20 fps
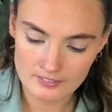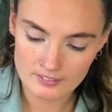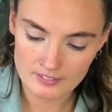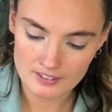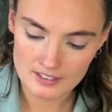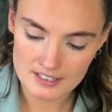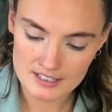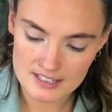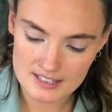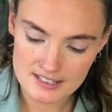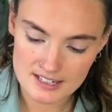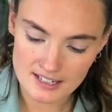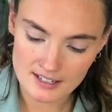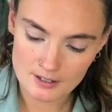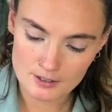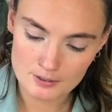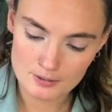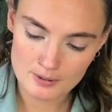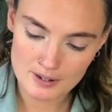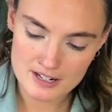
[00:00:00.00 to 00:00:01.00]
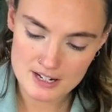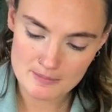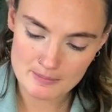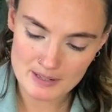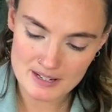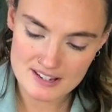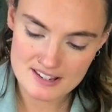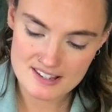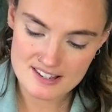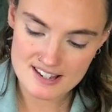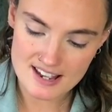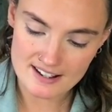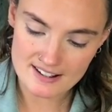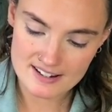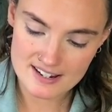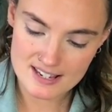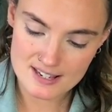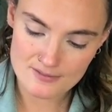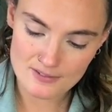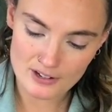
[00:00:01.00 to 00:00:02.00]
This is an incredibly
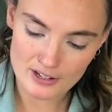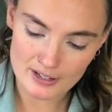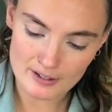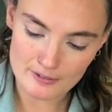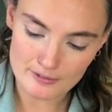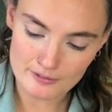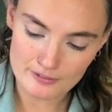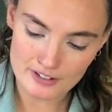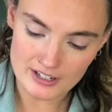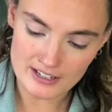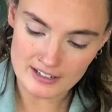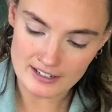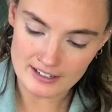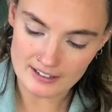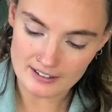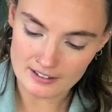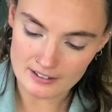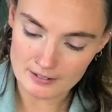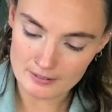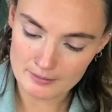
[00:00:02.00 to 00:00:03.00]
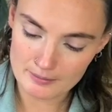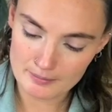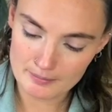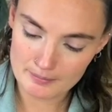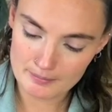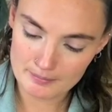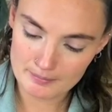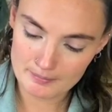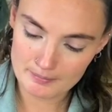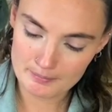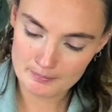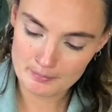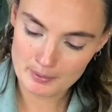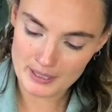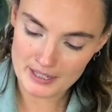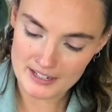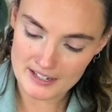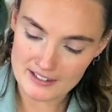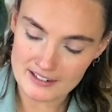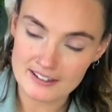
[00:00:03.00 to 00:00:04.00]
satisfying feeling,
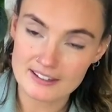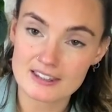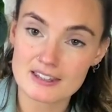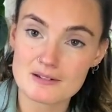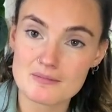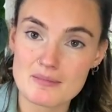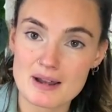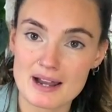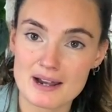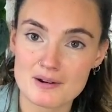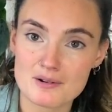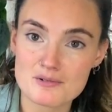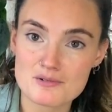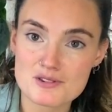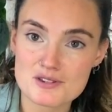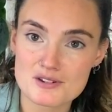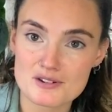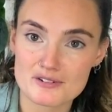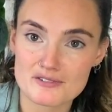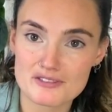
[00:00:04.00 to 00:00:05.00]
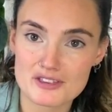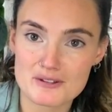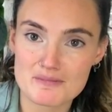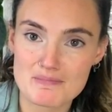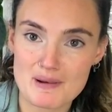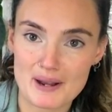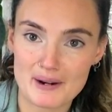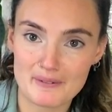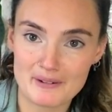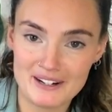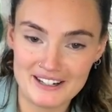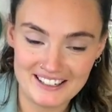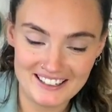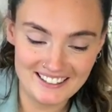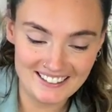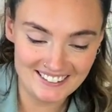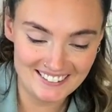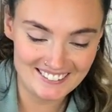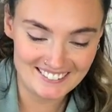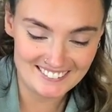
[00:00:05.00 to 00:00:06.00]
peeling them out of the berry.
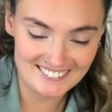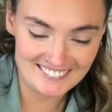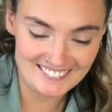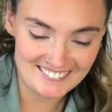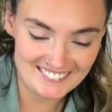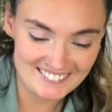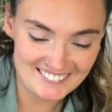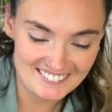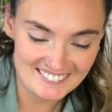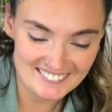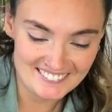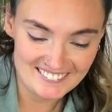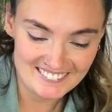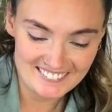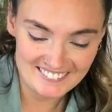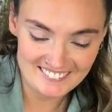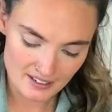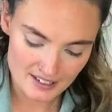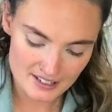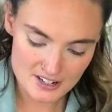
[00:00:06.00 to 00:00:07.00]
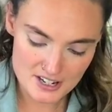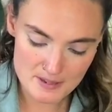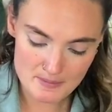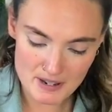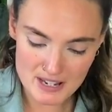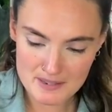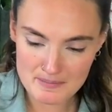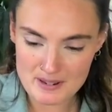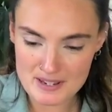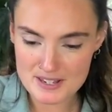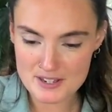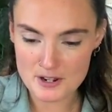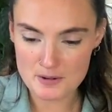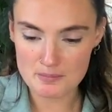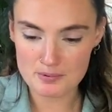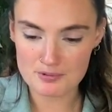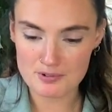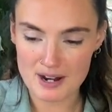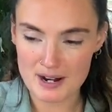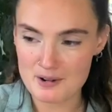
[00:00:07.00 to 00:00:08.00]
it just makes me so
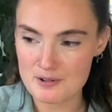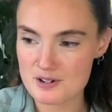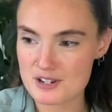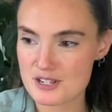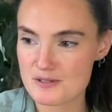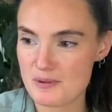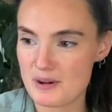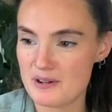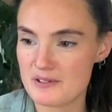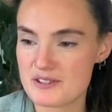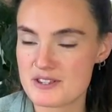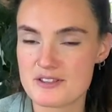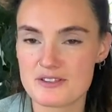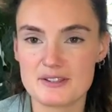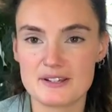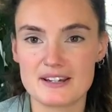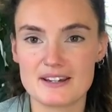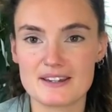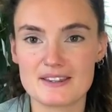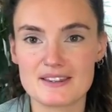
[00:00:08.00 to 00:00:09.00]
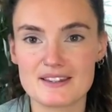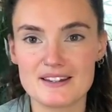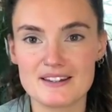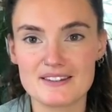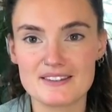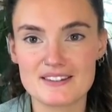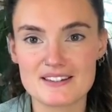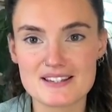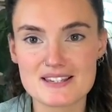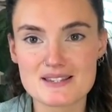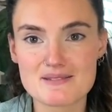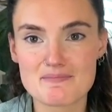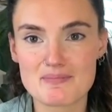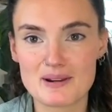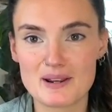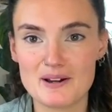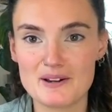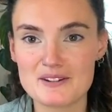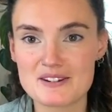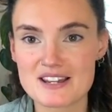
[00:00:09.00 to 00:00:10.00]
proud as well to think that this
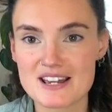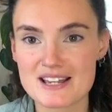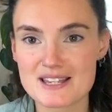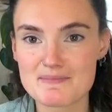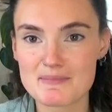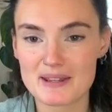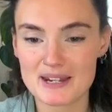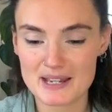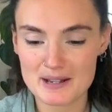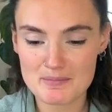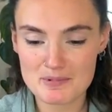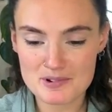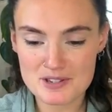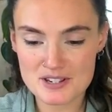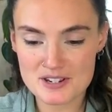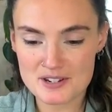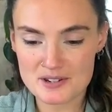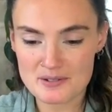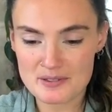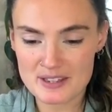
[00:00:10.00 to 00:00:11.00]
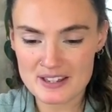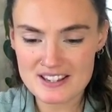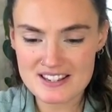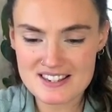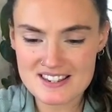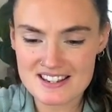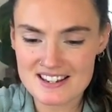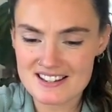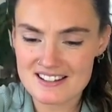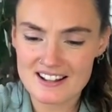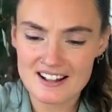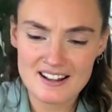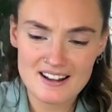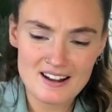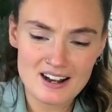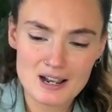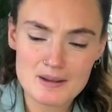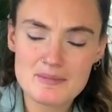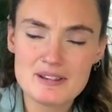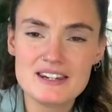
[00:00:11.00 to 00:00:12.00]
plant has been able to do this. It,
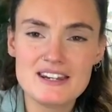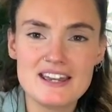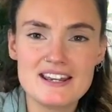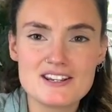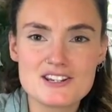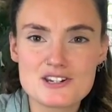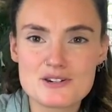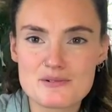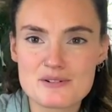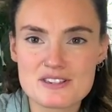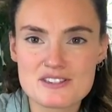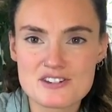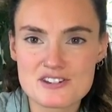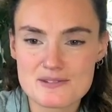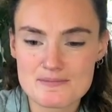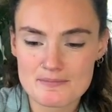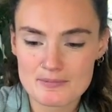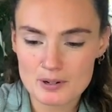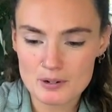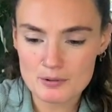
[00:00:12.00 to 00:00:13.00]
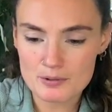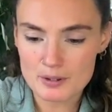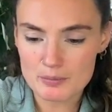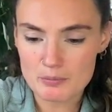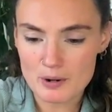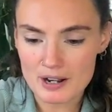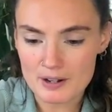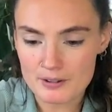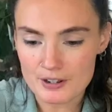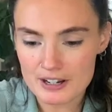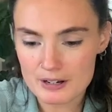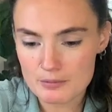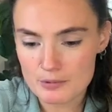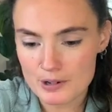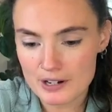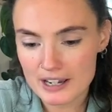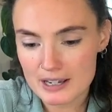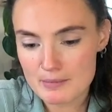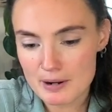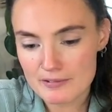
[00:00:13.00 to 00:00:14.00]
I mean, nature is just, oh, wow, that one
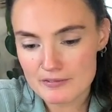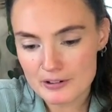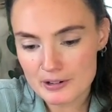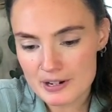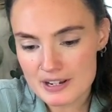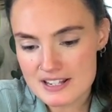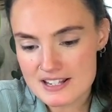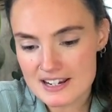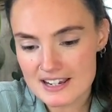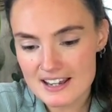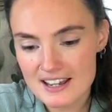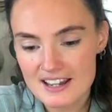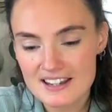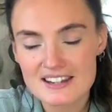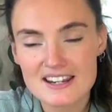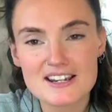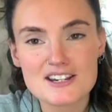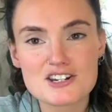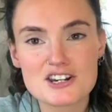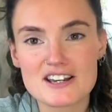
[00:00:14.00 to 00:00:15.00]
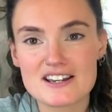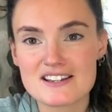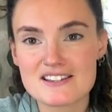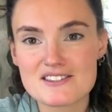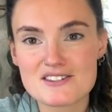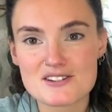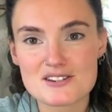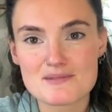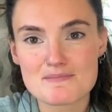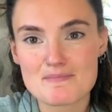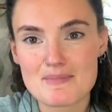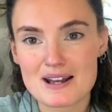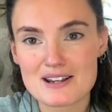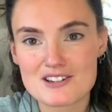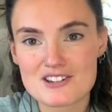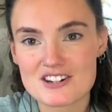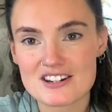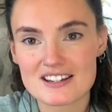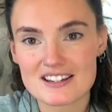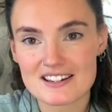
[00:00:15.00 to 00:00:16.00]
came out very easily. Nature is just
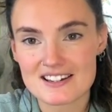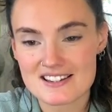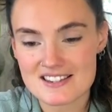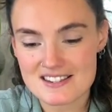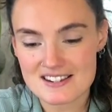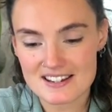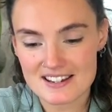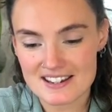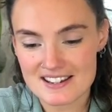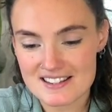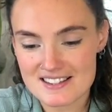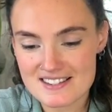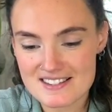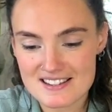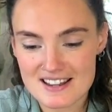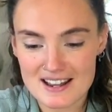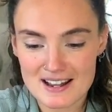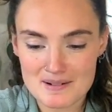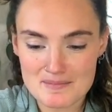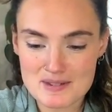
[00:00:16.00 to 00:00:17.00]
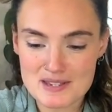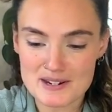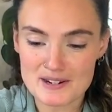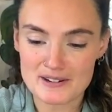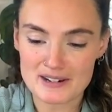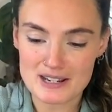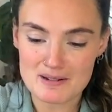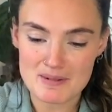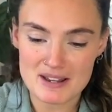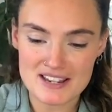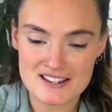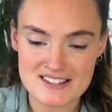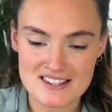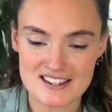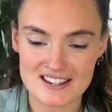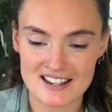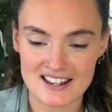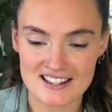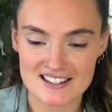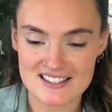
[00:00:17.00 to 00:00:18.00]
magic, isn't it? It's absolutely
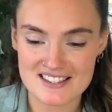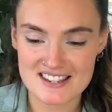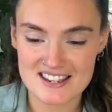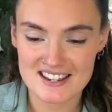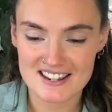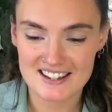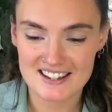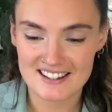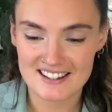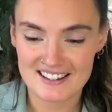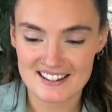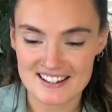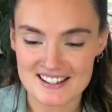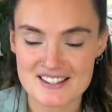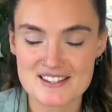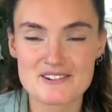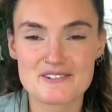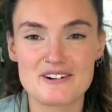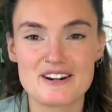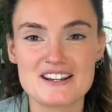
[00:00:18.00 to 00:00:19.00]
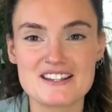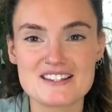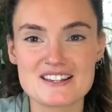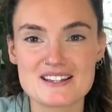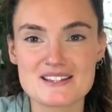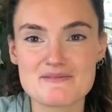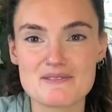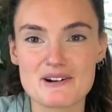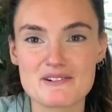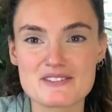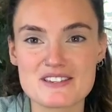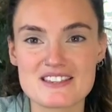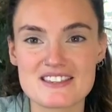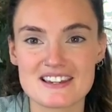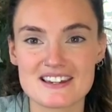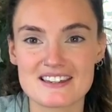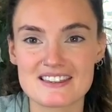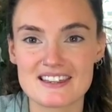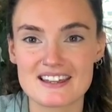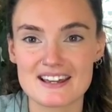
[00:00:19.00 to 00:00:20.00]
amazing. And it's crazy as well to
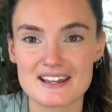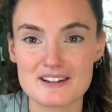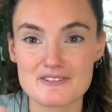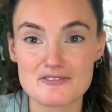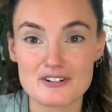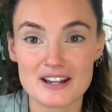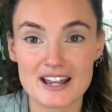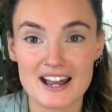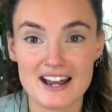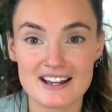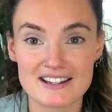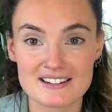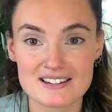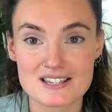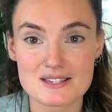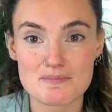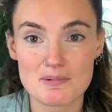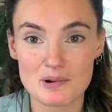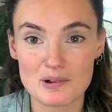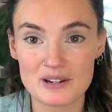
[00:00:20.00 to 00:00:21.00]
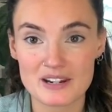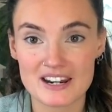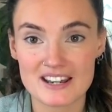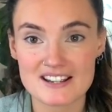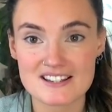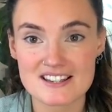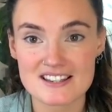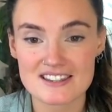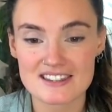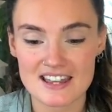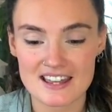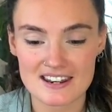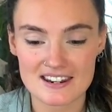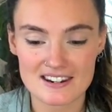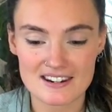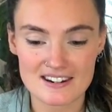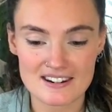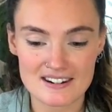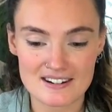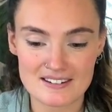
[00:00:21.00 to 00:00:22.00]
think that if I hadn't pollinated,
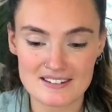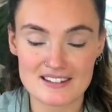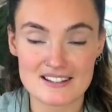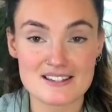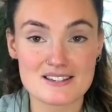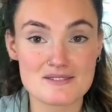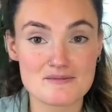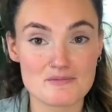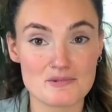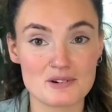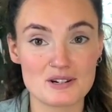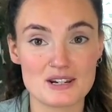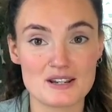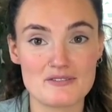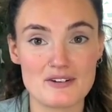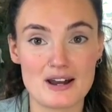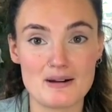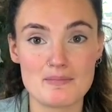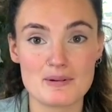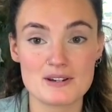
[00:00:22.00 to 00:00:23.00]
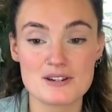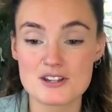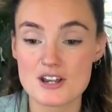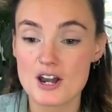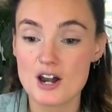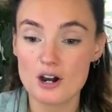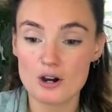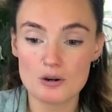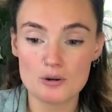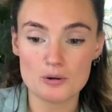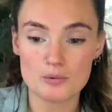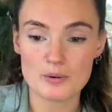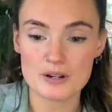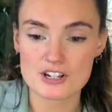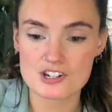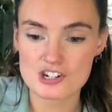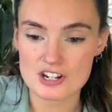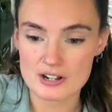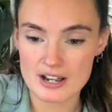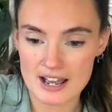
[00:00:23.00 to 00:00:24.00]
then this wouldn't have happened. Oh,
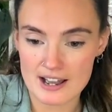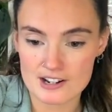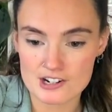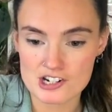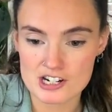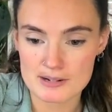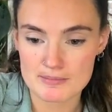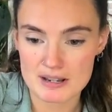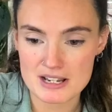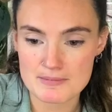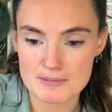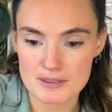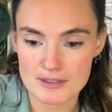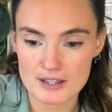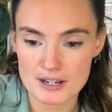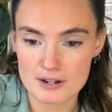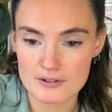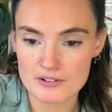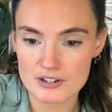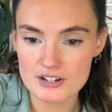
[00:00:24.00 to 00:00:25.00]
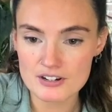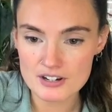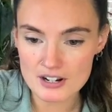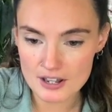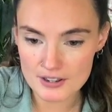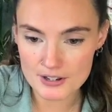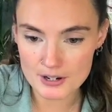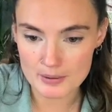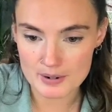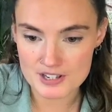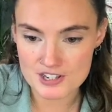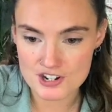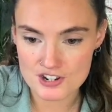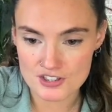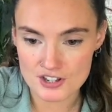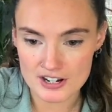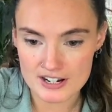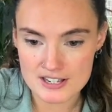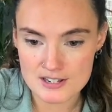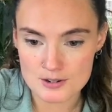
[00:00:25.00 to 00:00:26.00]
which actually makes me think of another question
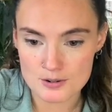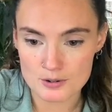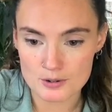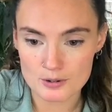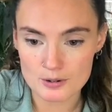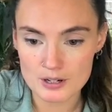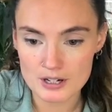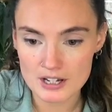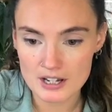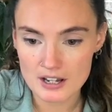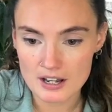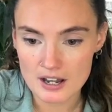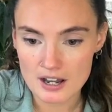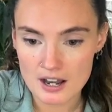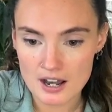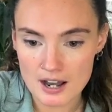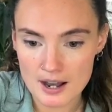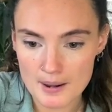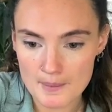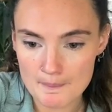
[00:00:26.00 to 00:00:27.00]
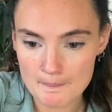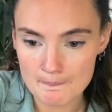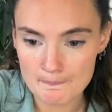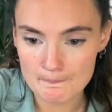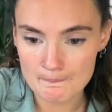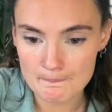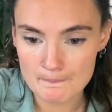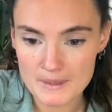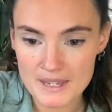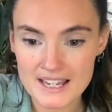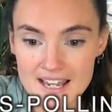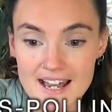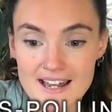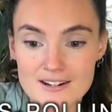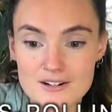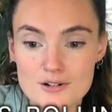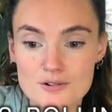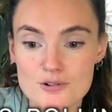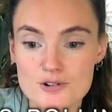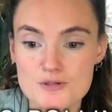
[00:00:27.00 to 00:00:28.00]
that I saw. Um,
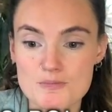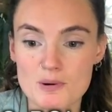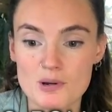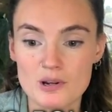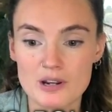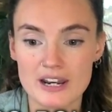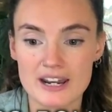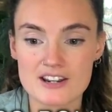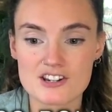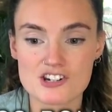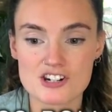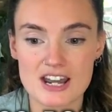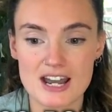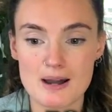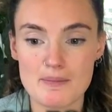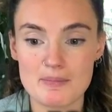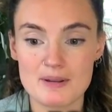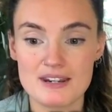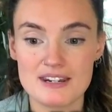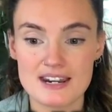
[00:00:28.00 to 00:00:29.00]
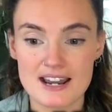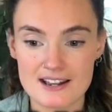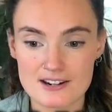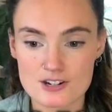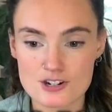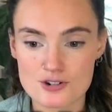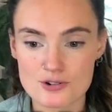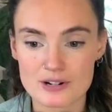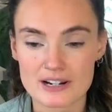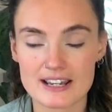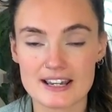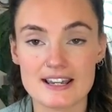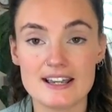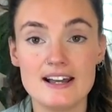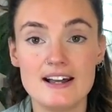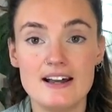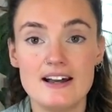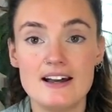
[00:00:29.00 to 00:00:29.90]
can cross pollination happen naturally?